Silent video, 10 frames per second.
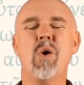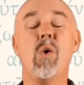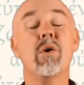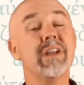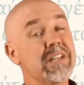
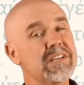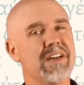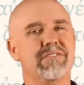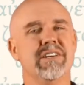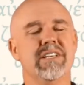or
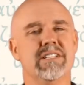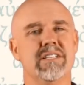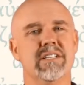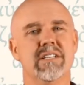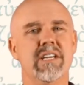indefinite,
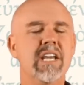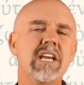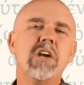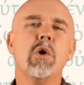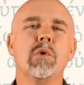
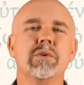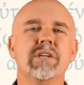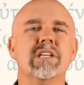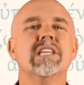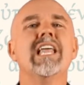any old
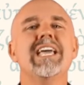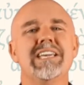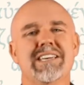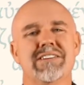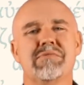
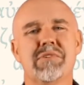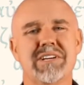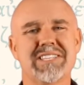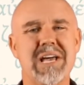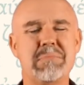lake, for
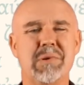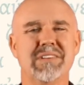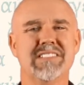example.